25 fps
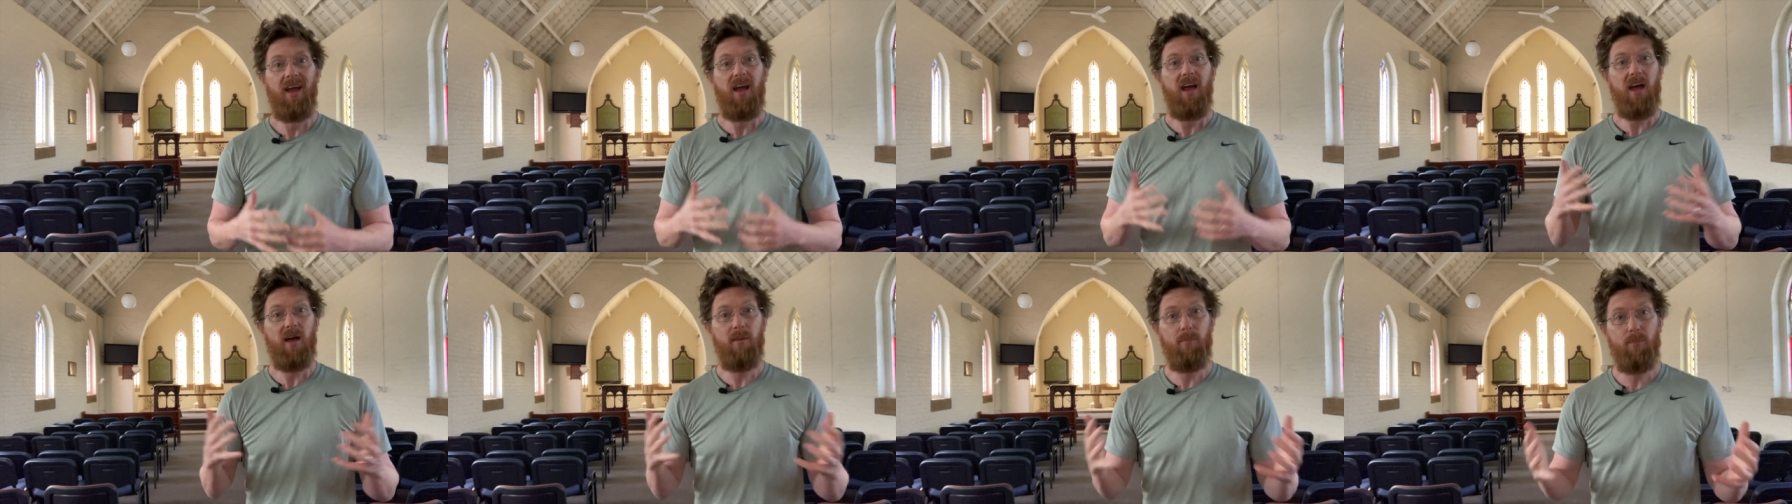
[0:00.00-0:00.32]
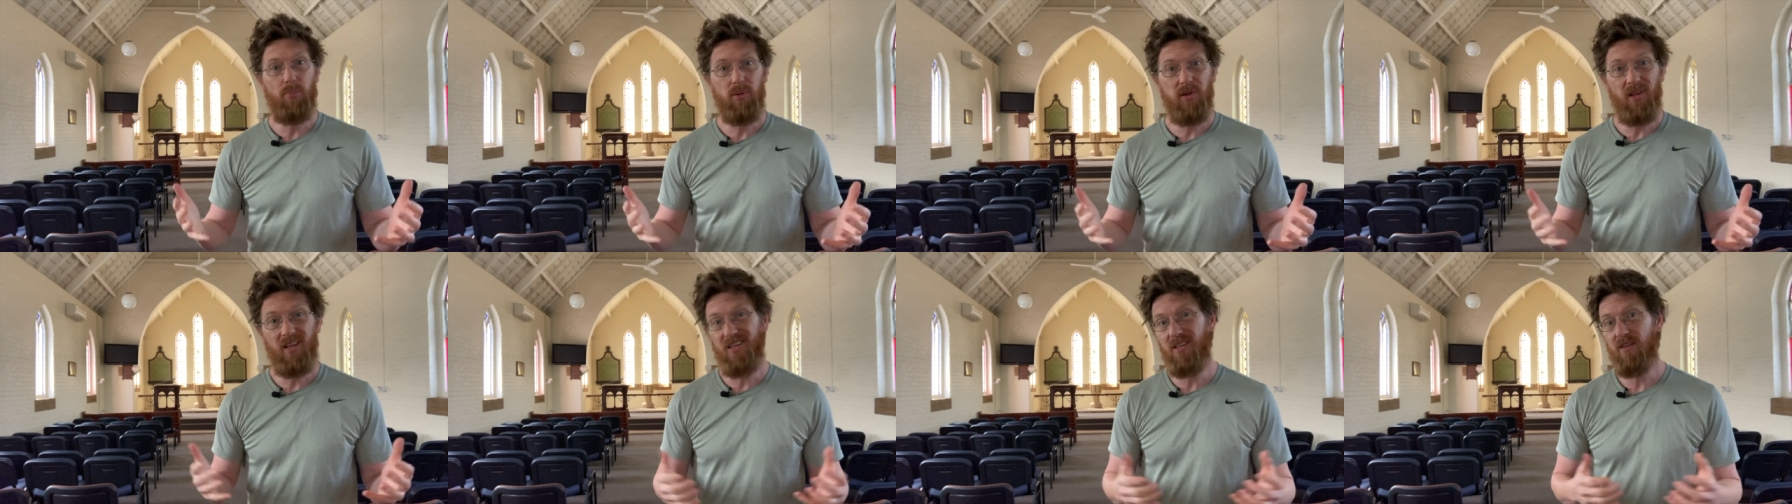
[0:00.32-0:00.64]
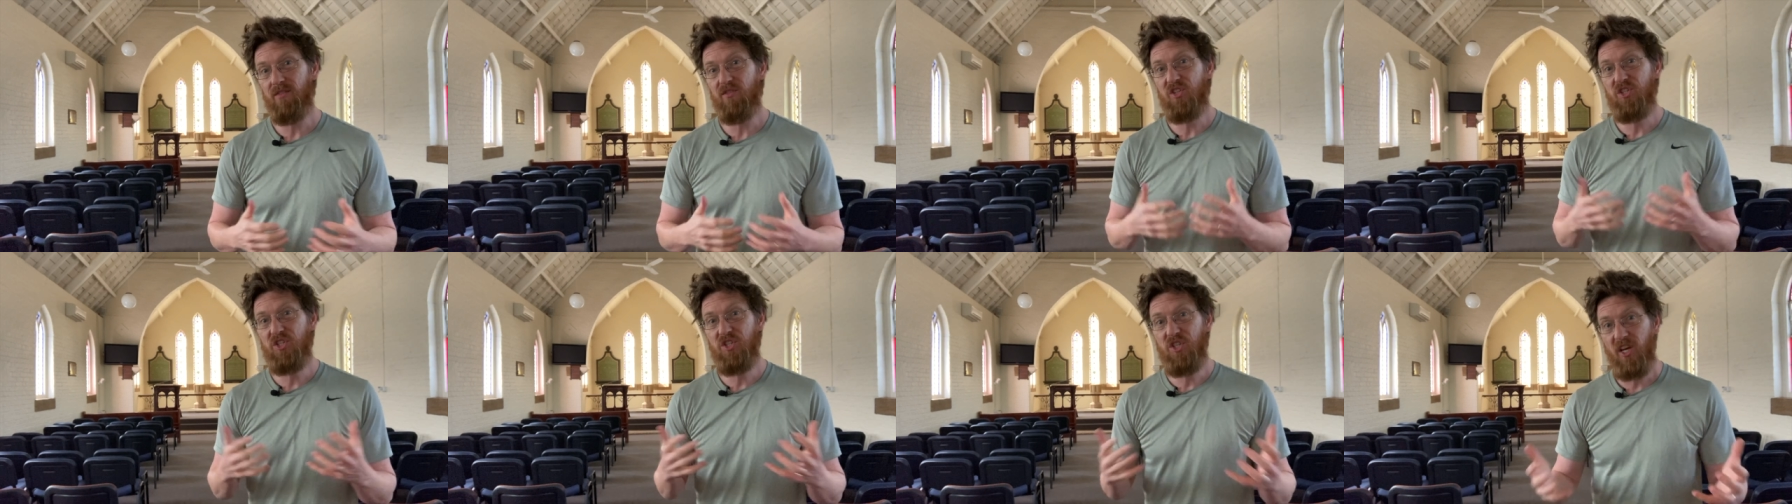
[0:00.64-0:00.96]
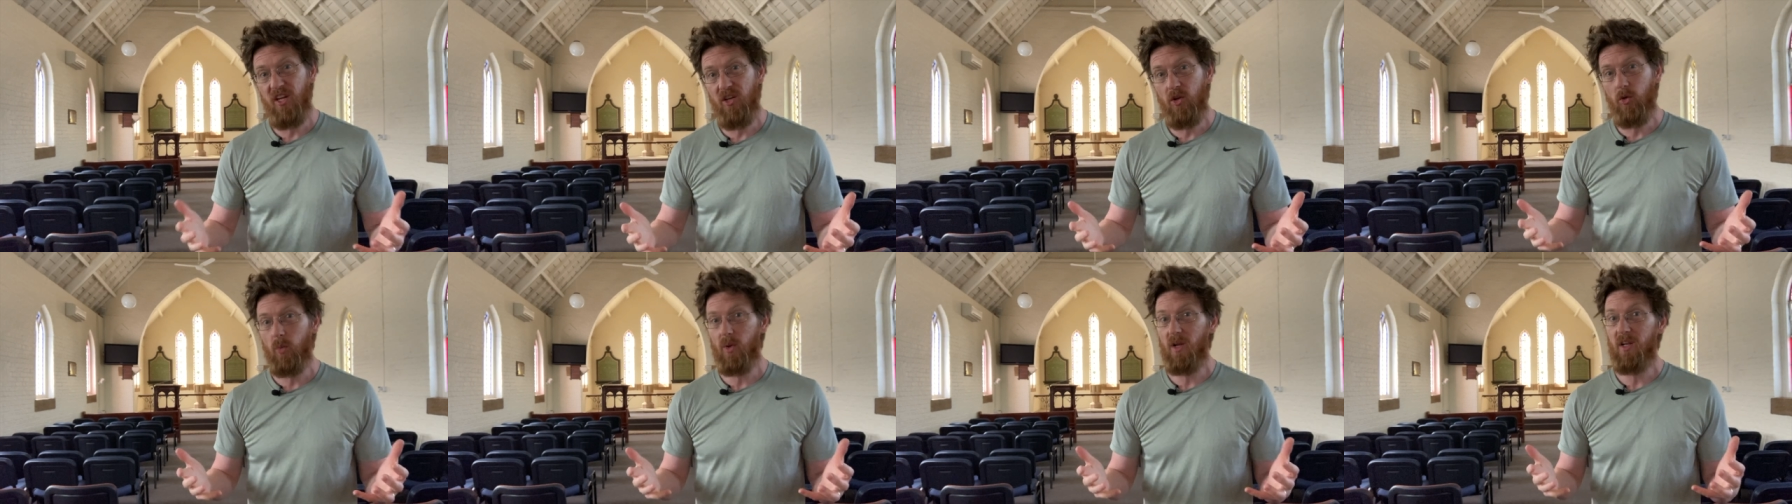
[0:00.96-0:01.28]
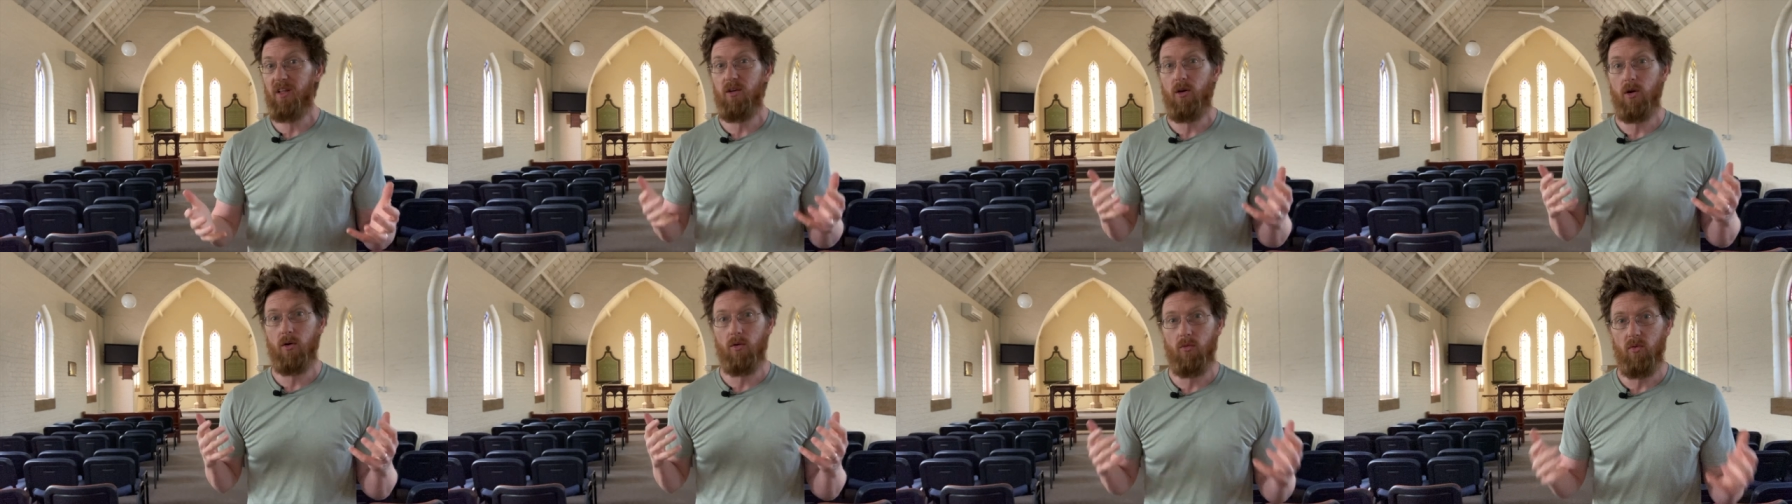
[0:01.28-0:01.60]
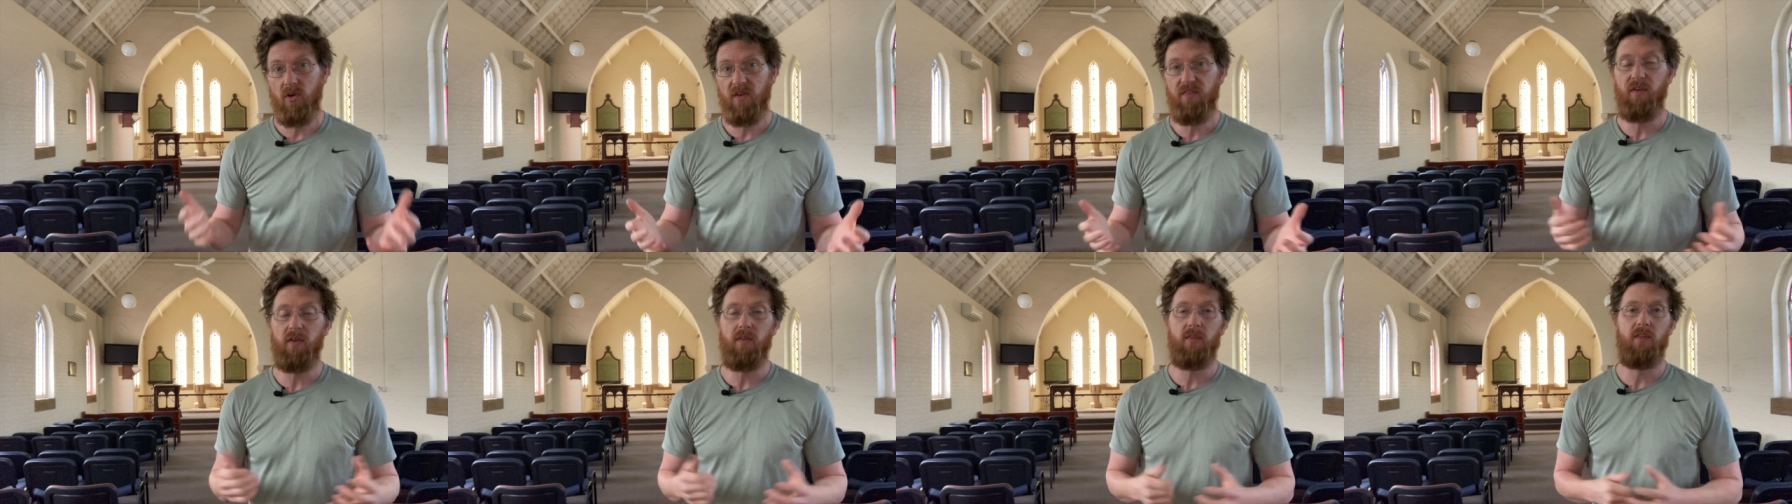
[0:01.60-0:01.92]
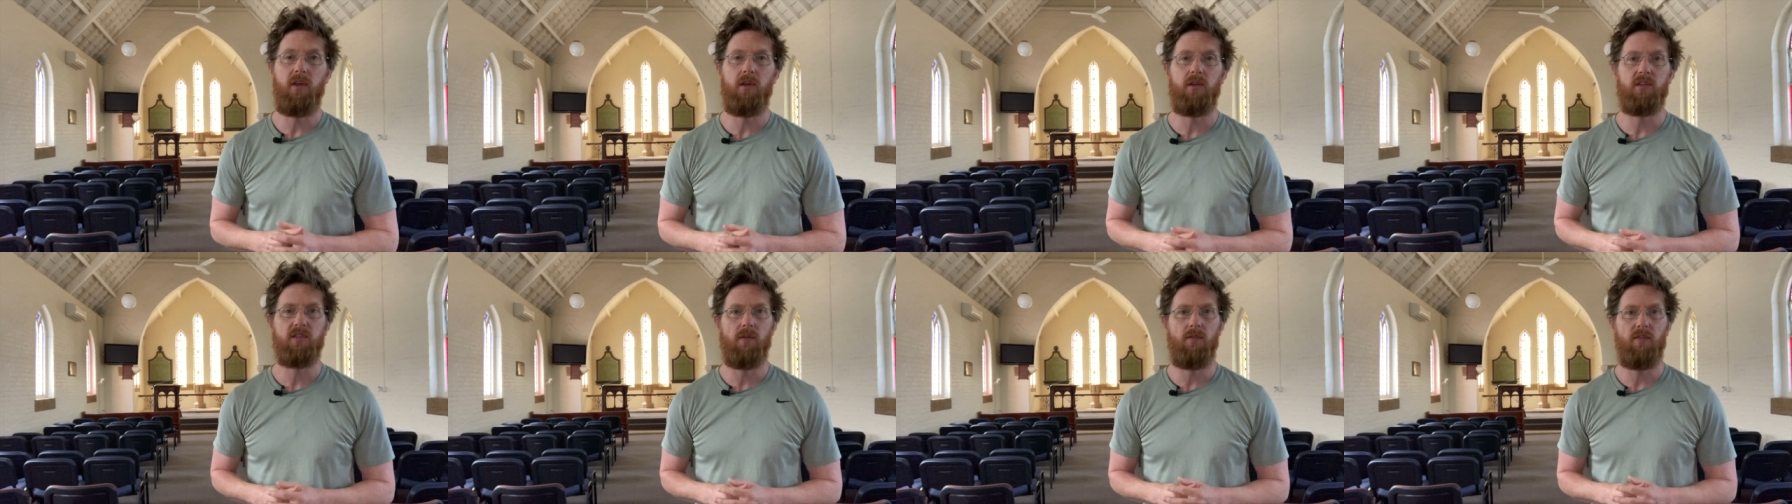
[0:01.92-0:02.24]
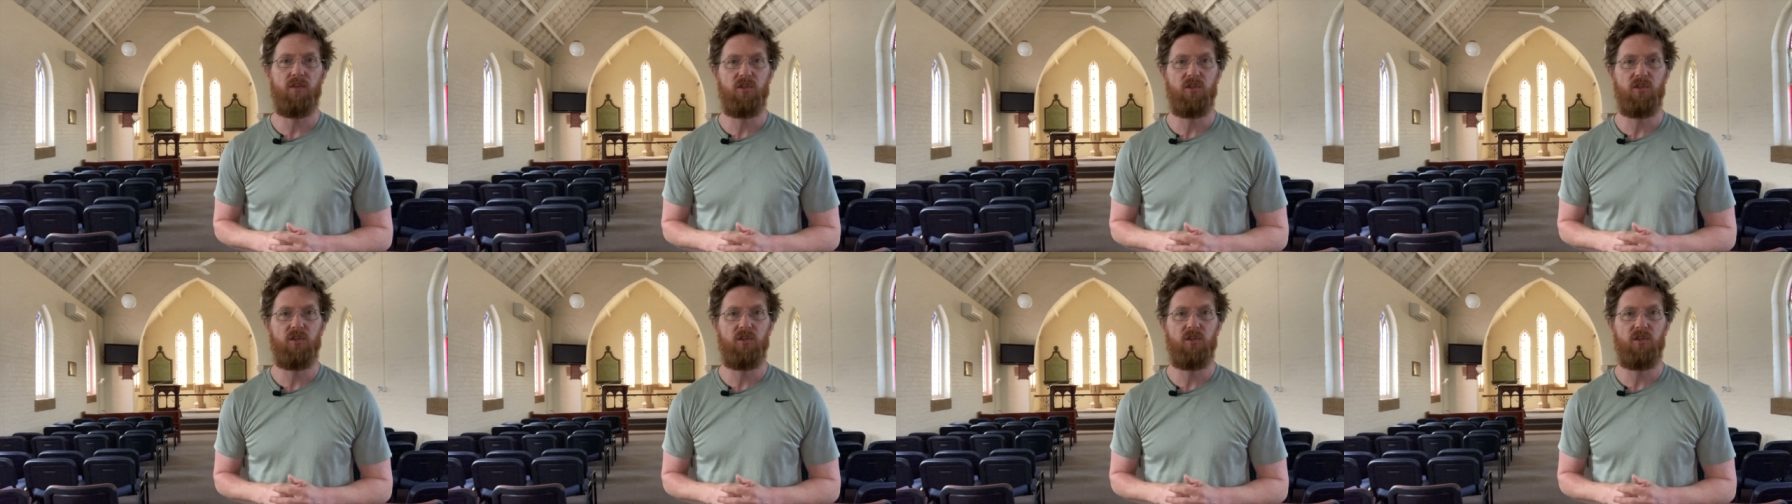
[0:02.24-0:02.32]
and plenty of genuinely horrific things that